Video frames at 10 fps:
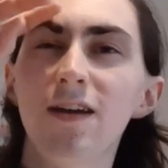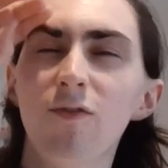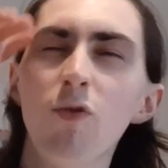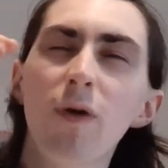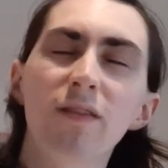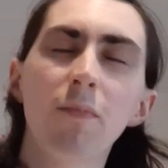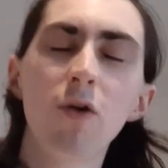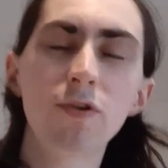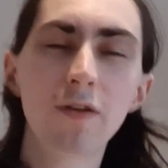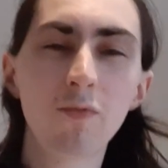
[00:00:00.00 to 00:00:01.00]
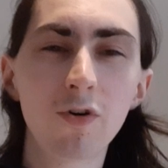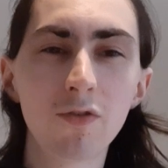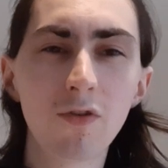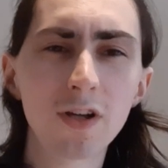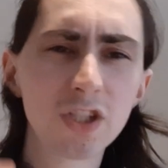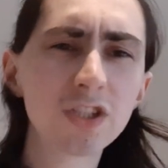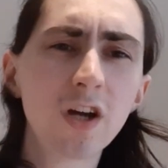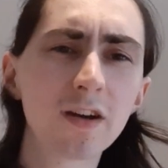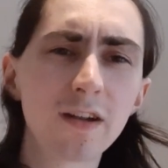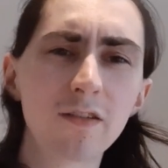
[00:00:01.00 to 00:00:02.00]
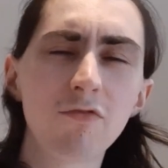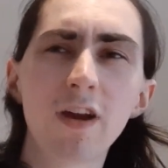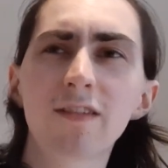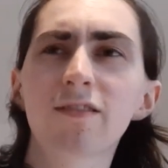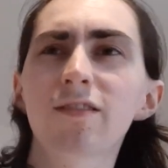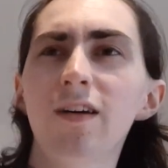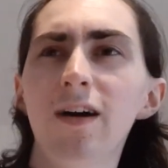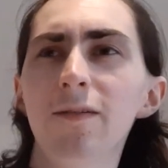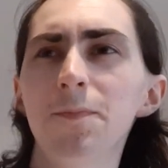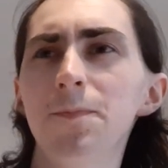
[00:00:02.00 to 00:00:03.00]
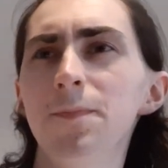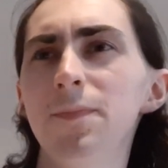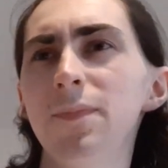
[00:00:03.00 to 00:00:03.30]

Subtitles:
always moaning and whatnot, and she's younger than the rest. And